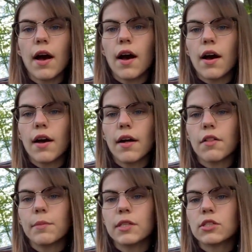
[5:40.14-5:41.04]

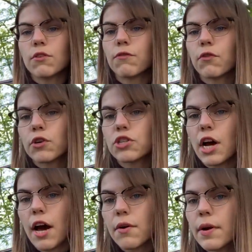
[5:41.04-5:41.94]
elements of
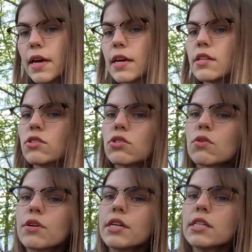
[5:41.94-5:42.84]
foreshadowing in
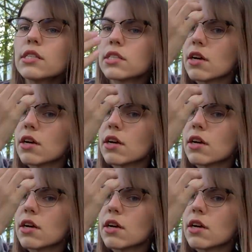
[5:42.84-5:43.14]
stories,